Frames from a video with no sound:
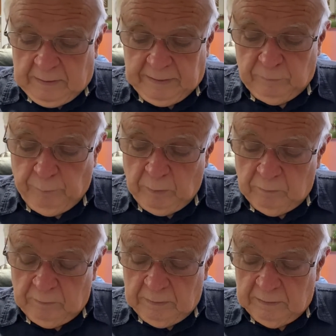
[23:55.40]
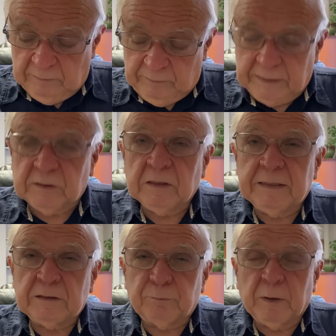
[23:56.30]
He spoke of
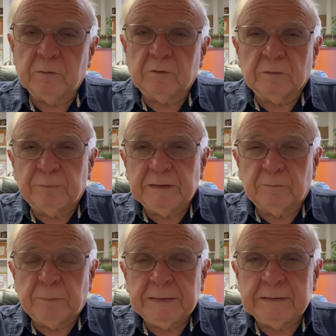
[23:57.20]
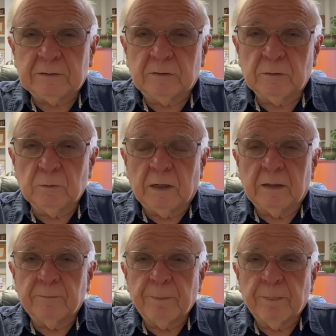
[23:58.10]
his peace
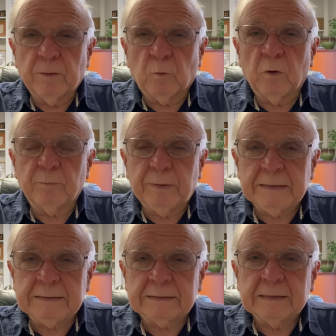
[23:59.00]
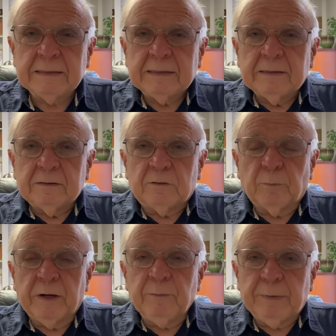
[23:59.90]
to the word peace, to
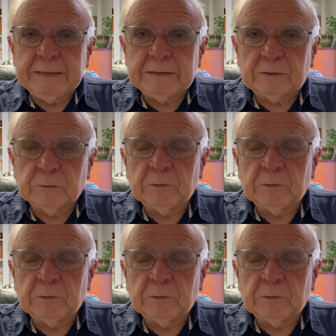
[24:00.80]
bring peace to